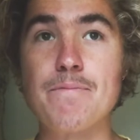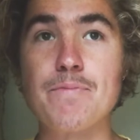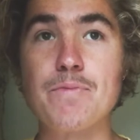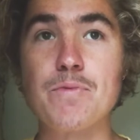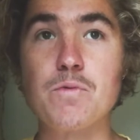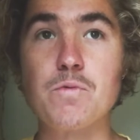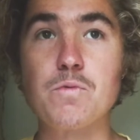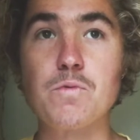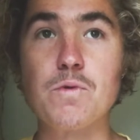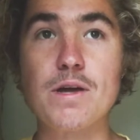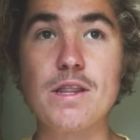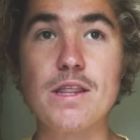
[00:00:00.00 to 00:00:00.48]

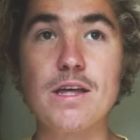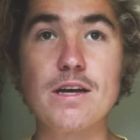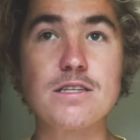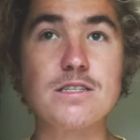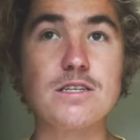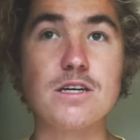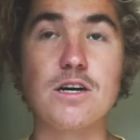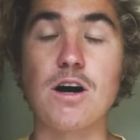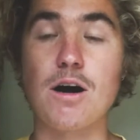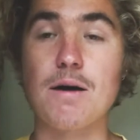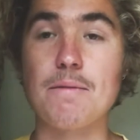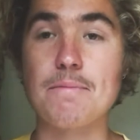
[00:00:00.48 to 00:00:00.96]
Whether it's
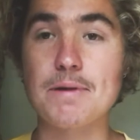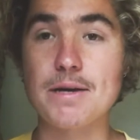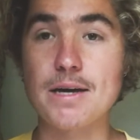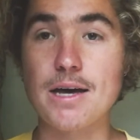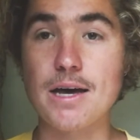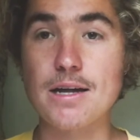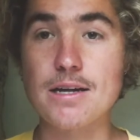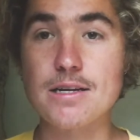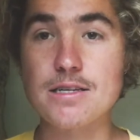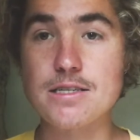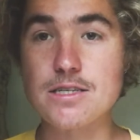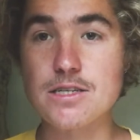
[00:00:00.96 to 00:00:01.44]
a
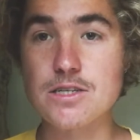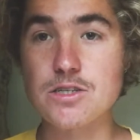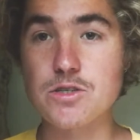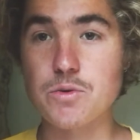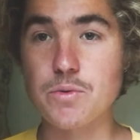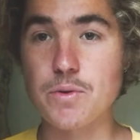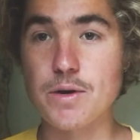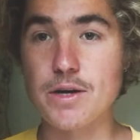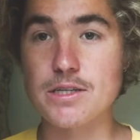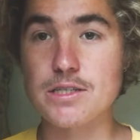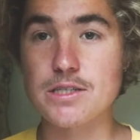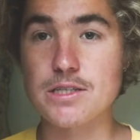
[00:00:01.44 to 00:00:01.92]
complicated
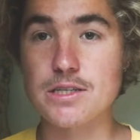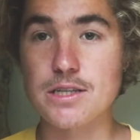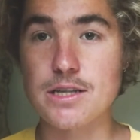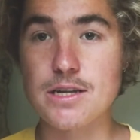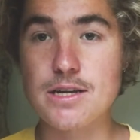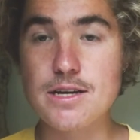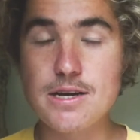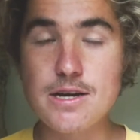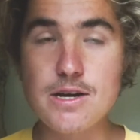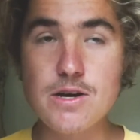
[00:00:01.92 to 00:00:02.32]
situation,